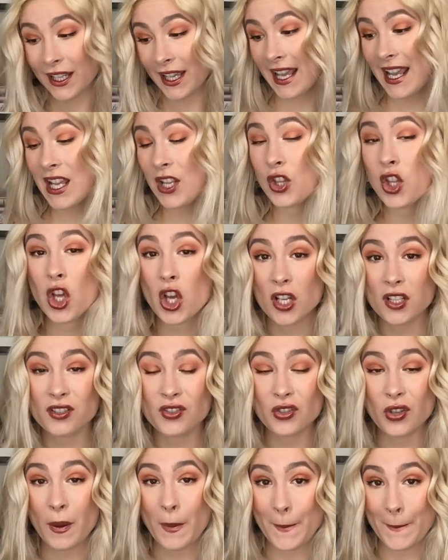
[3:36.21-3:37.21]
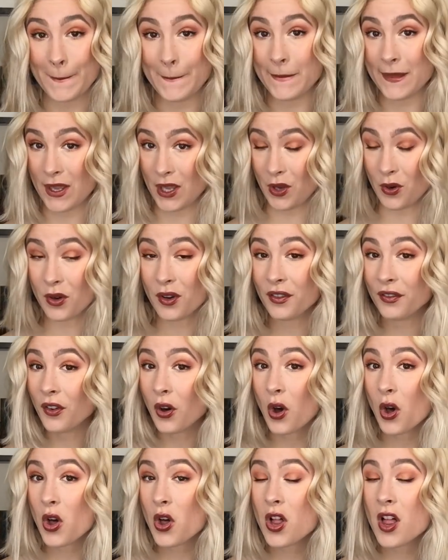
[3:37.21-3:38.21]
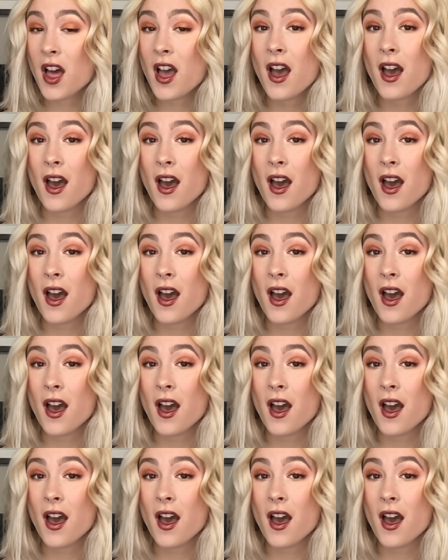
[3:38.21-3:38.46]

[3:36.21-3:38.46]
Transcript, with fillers: It looks beautiful.